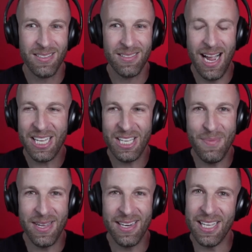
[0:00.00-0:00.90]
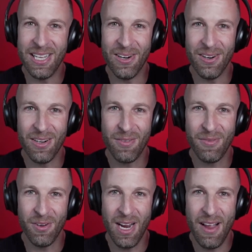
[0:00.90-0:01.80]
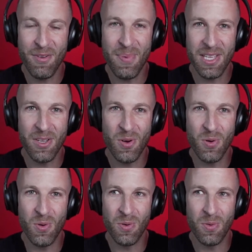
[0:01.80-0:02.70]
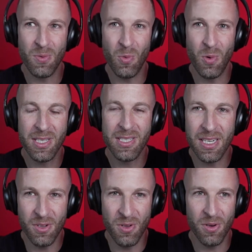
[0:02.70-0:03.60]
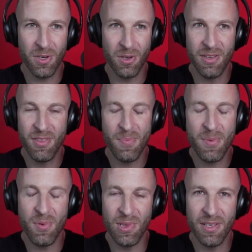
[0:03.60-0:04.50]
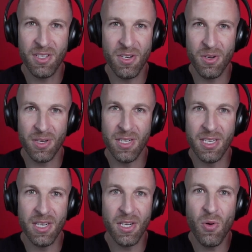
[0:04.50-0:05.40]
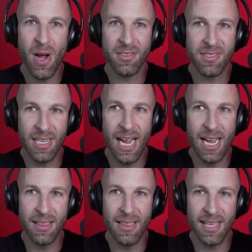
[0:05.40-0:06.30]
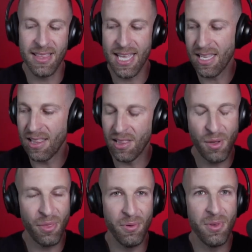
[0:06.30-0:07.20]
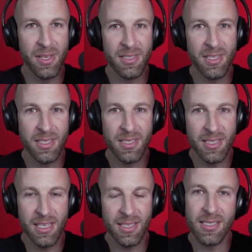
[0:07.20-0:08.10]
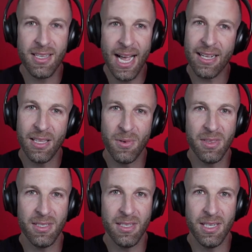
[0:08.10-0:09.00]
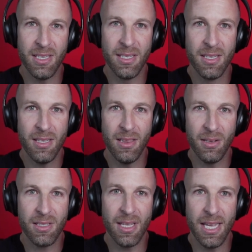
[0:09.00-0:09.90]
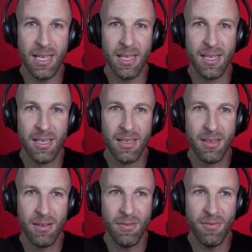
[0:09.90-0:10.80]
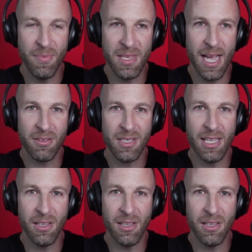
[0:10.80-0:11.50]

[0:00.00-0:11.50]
document here for everybody who wasn't in New York, or even the people who lived in New York and didn't go outside, that they can look through this and see exactly what the city looked like from the outside